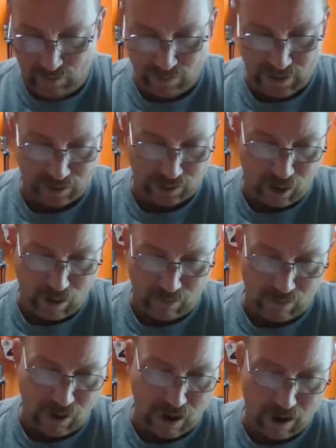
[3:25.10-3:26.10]
Fifth
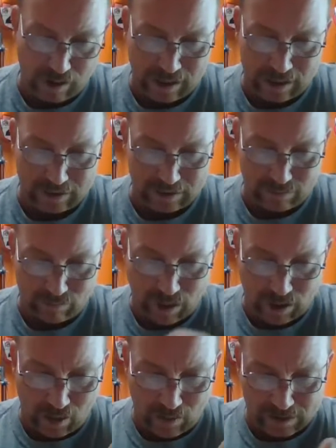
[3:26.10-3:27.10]
overall, getting
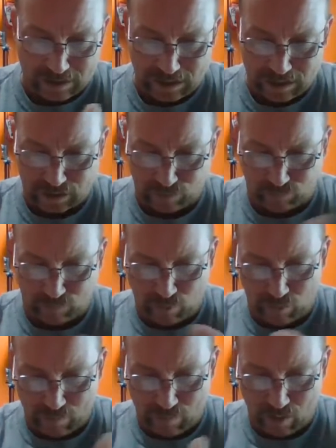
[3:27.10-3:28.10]
going six and
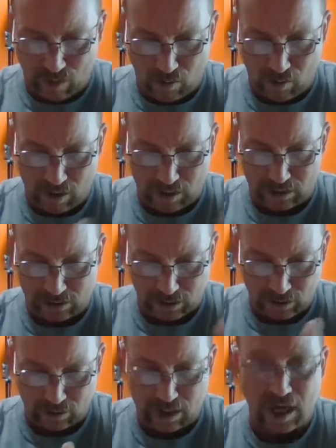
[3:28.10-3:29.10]
four in Moto one and
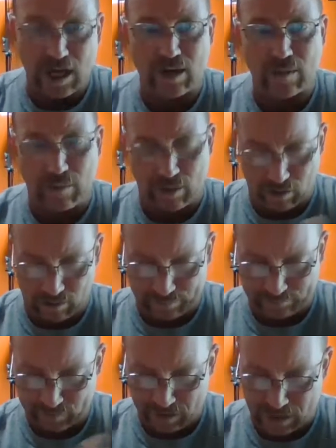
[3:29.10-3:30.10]
two. Connor Burrow.
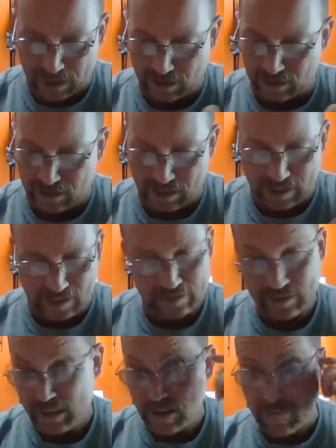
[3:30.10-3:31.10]
Connor, uh,
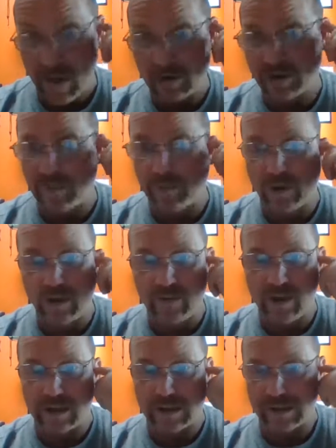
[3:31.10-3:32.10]
most
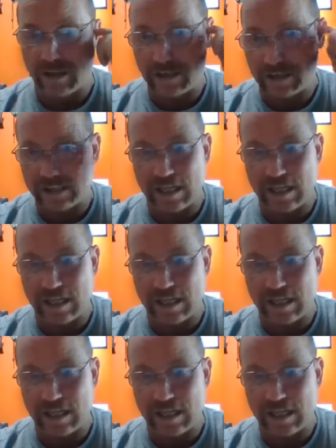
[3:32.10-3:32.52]
improved on the on the